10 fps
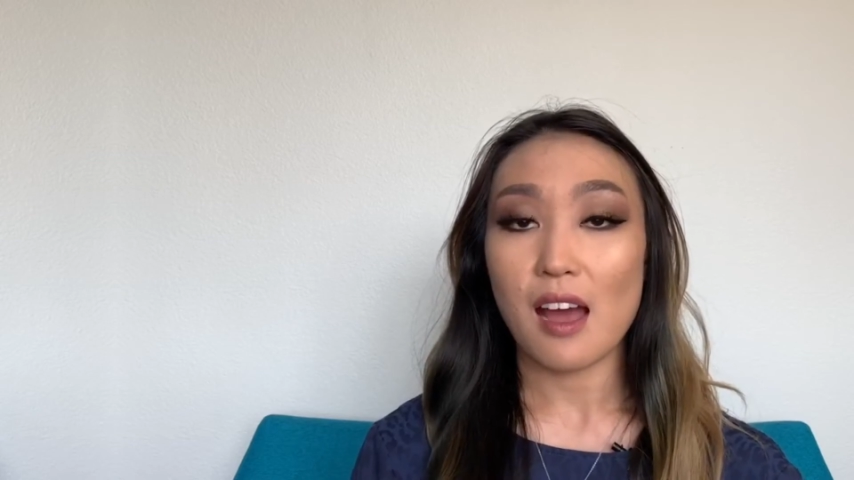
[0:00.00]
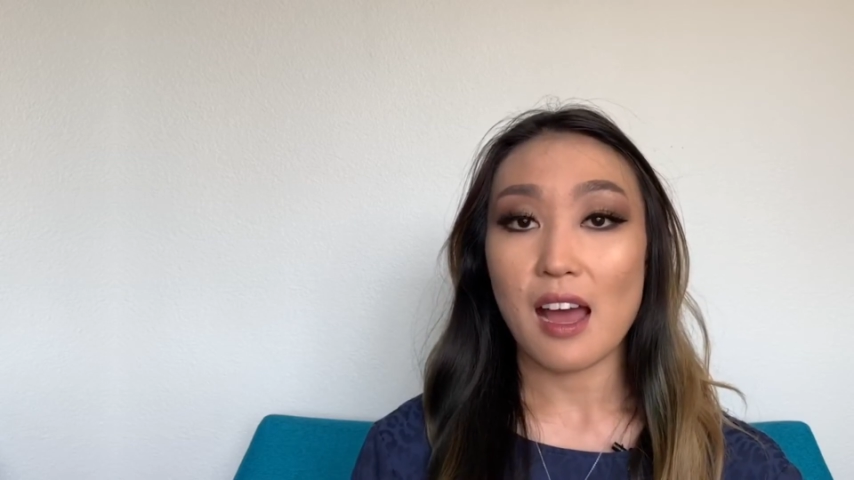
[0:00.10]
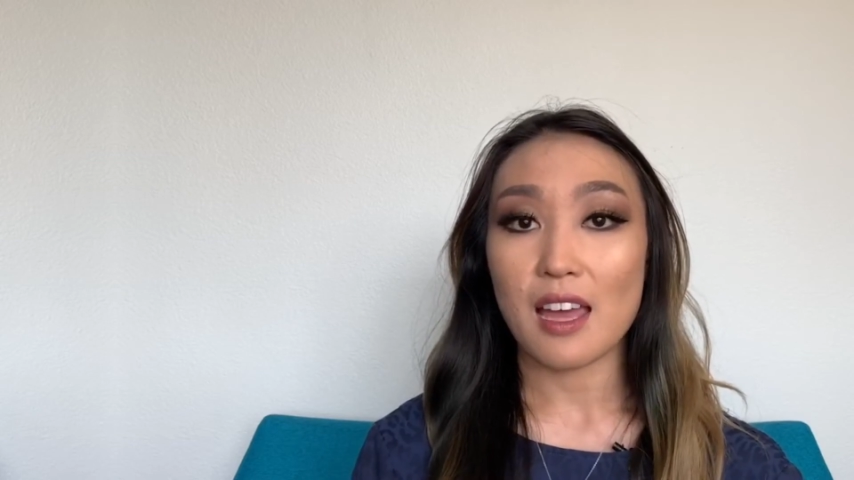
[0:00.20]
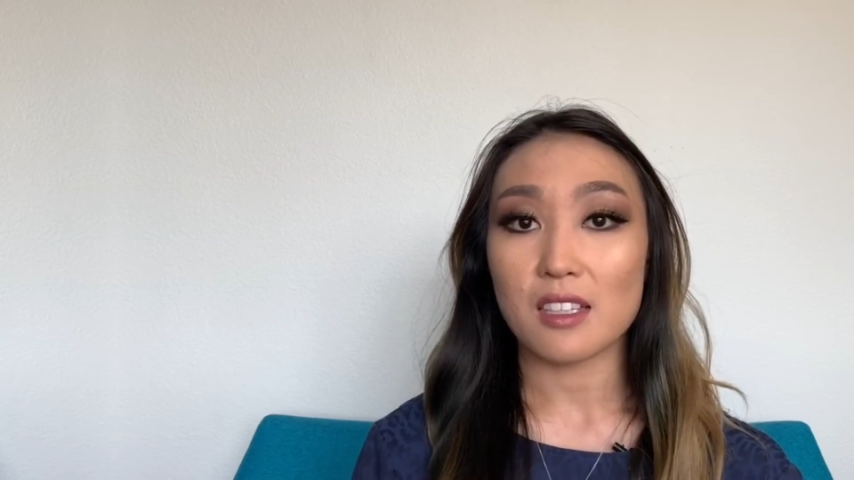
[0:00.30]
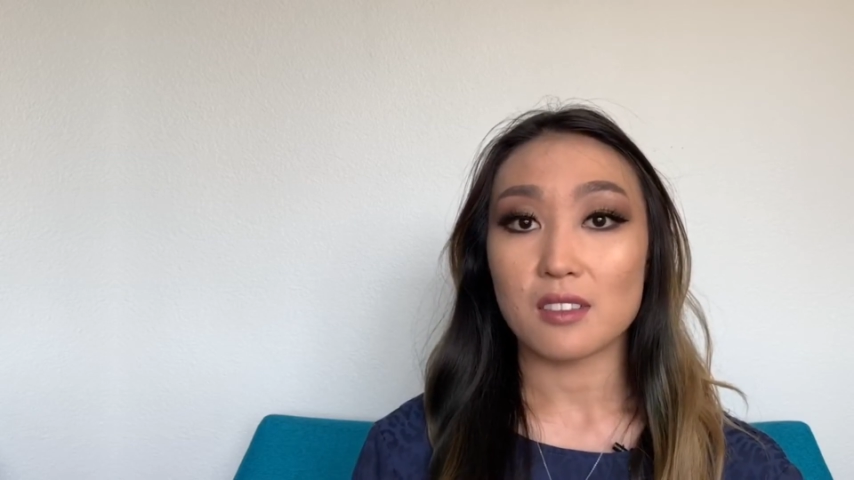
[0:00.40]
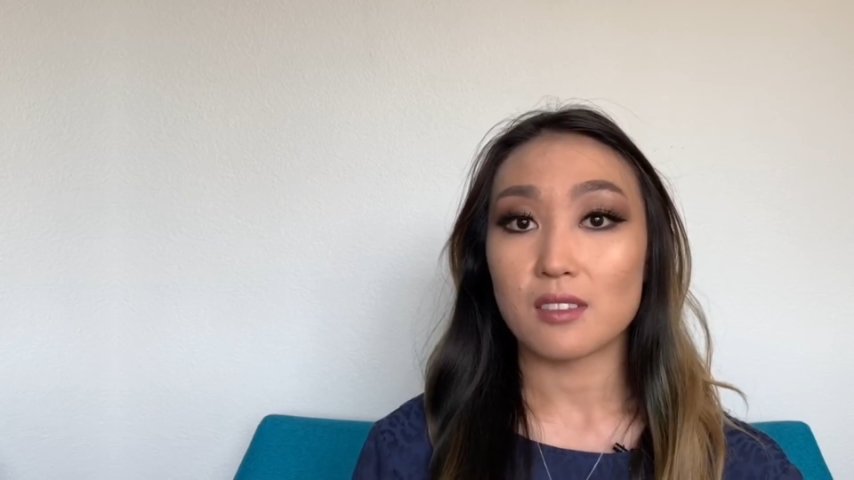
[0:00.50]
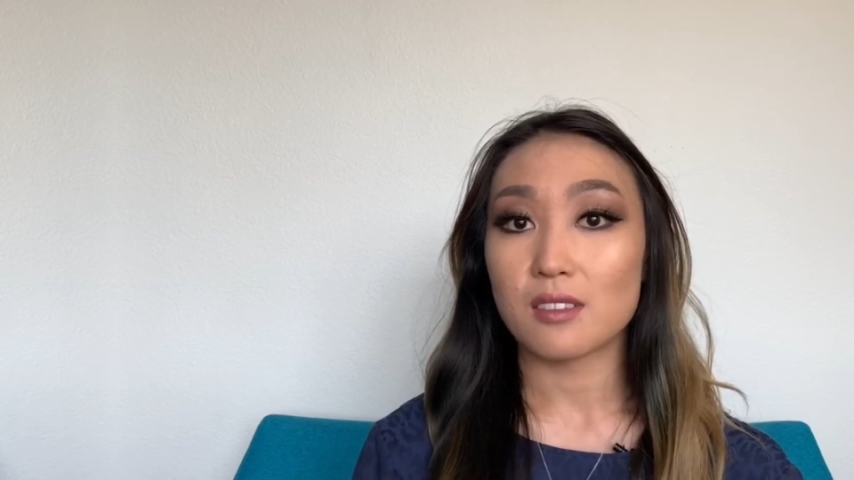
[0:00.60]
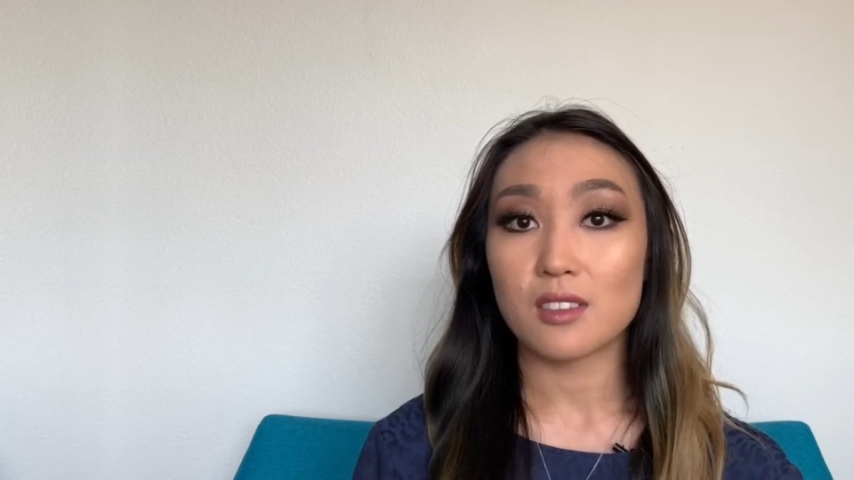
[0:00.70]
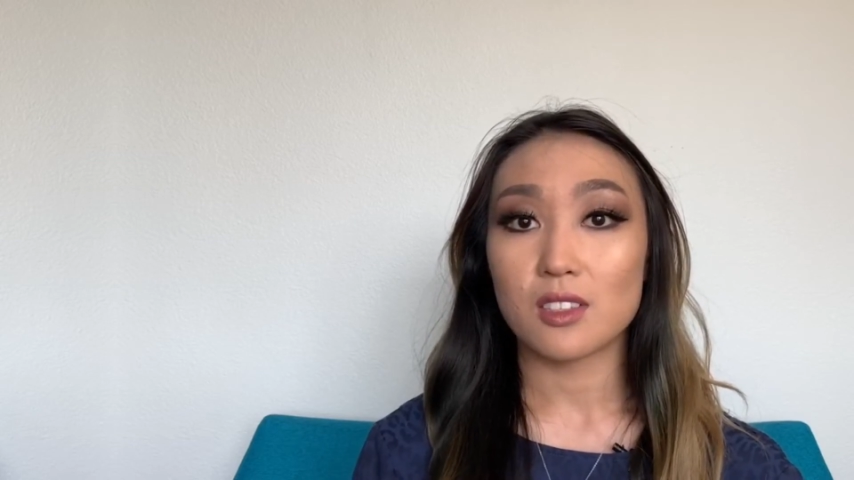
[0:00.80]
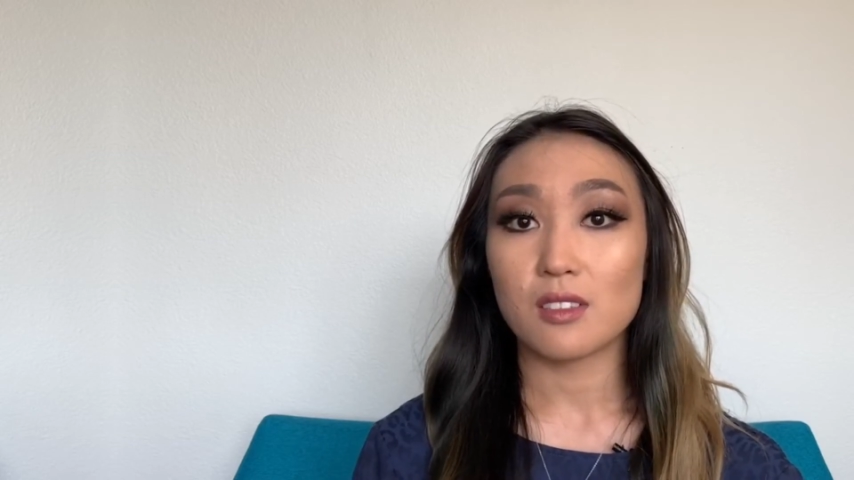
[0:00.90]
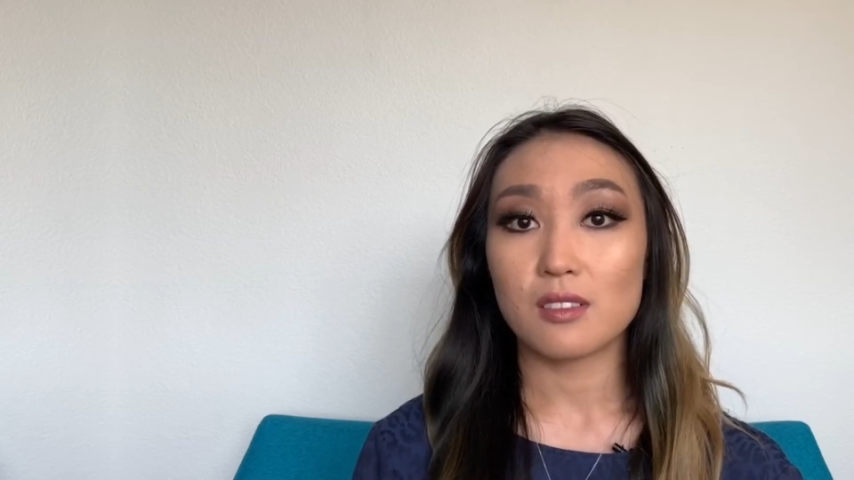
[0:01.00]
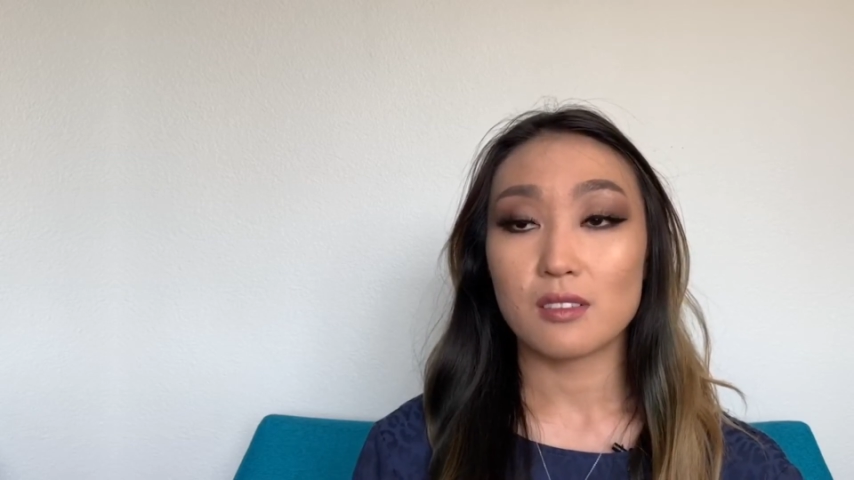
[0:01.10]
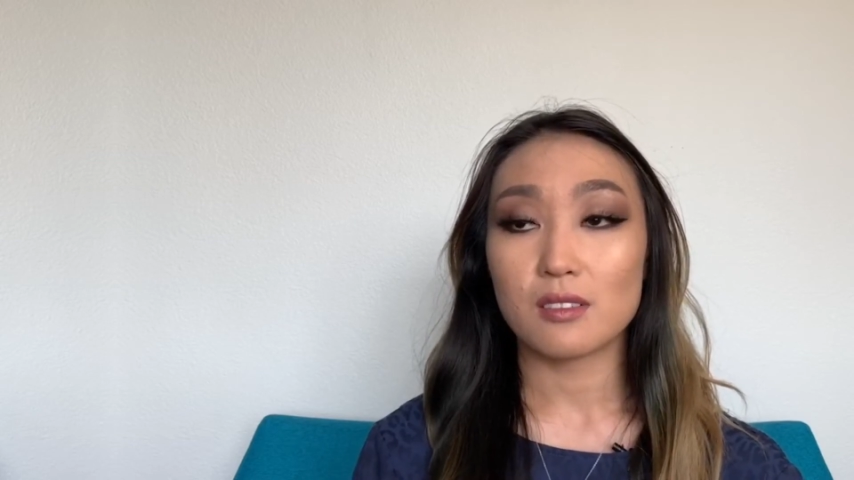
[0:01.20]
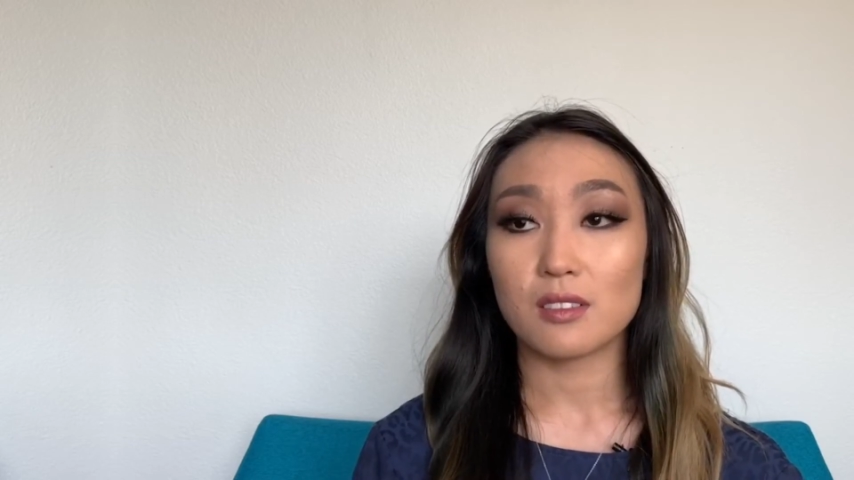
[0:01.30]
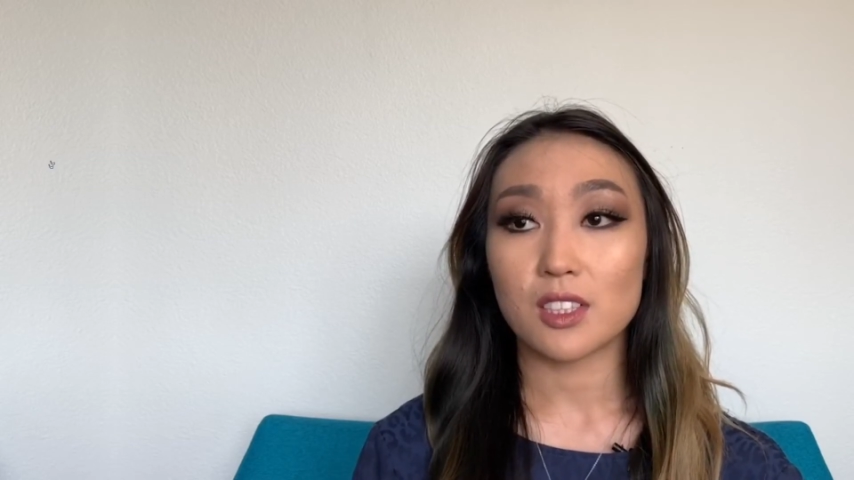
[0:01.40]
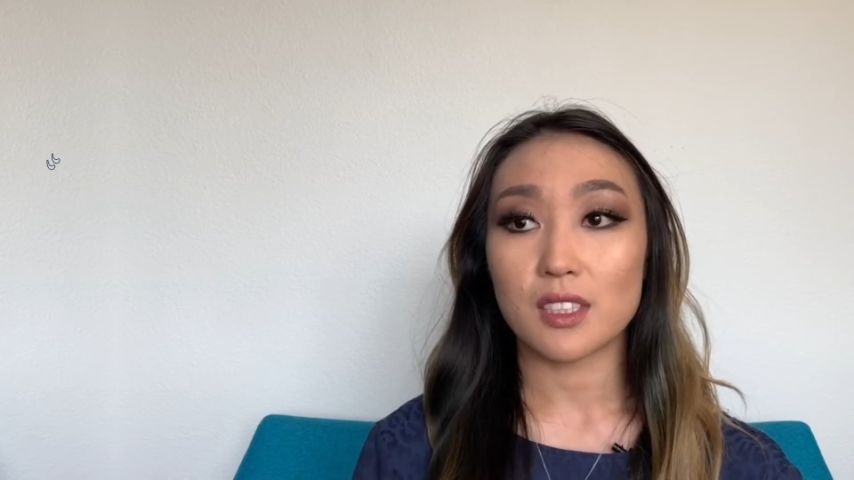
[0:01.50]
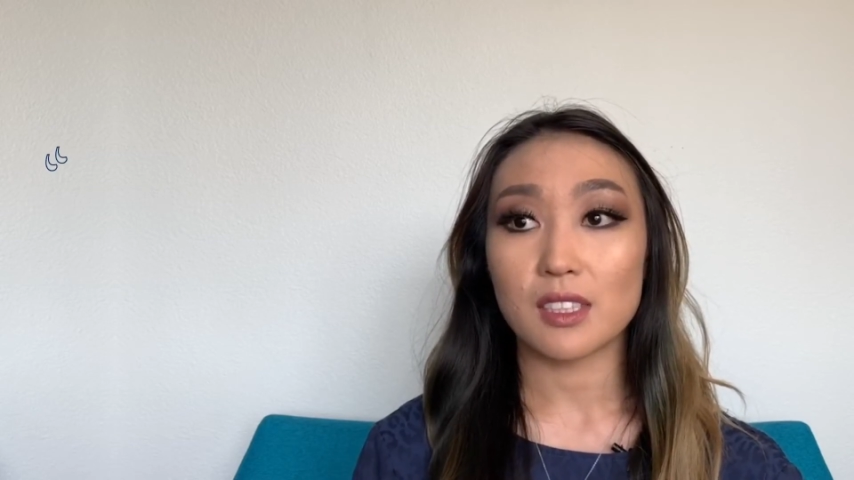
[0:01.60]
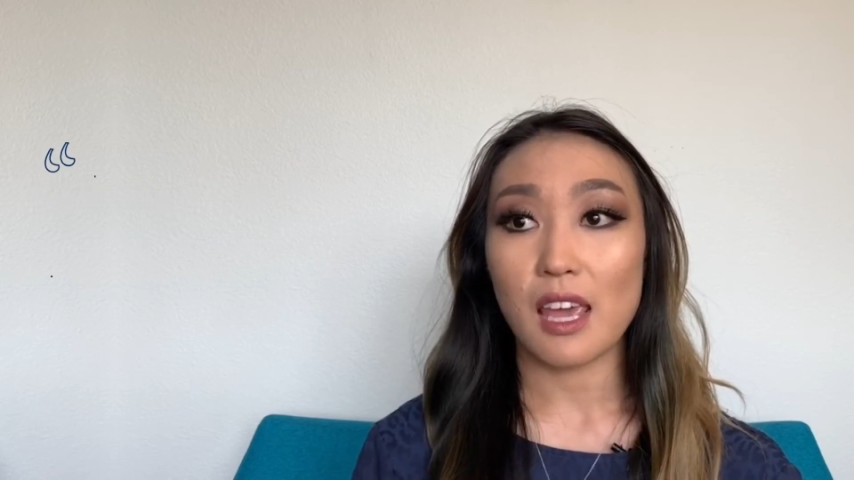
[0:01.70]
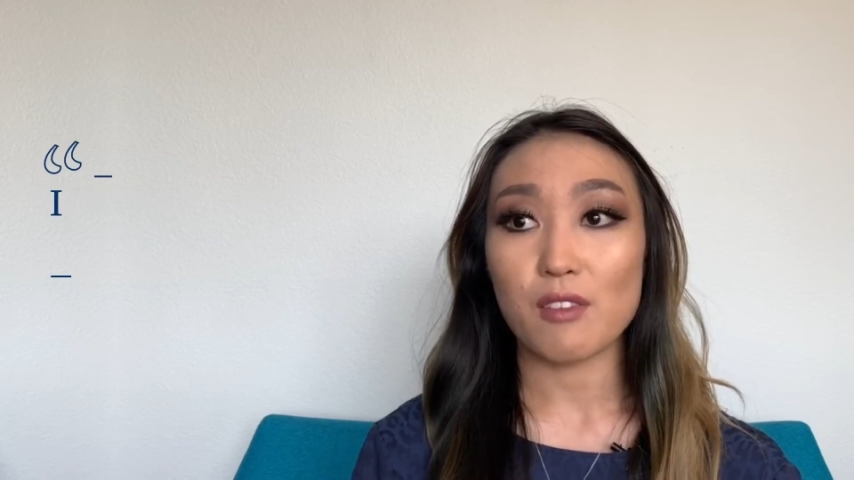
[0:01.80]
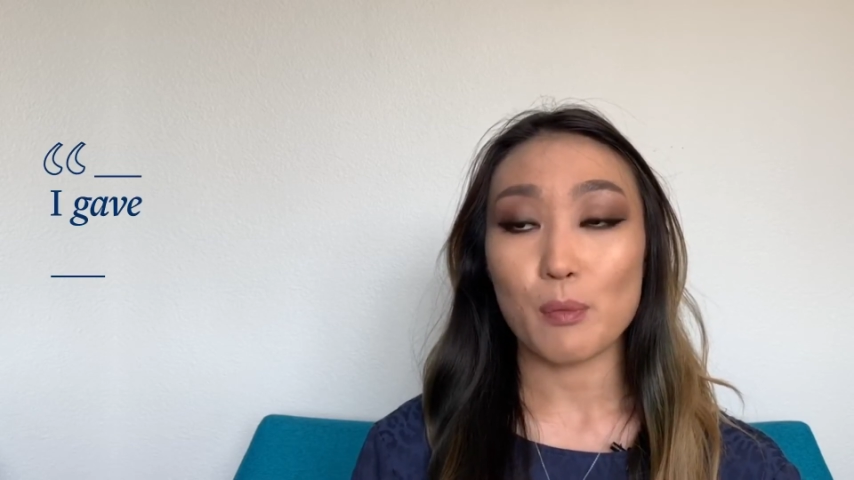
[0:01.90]
I
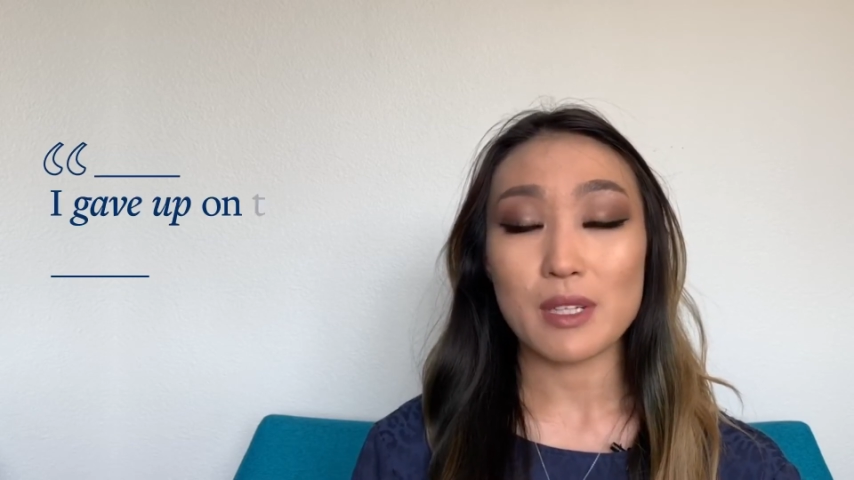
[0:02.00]
just gave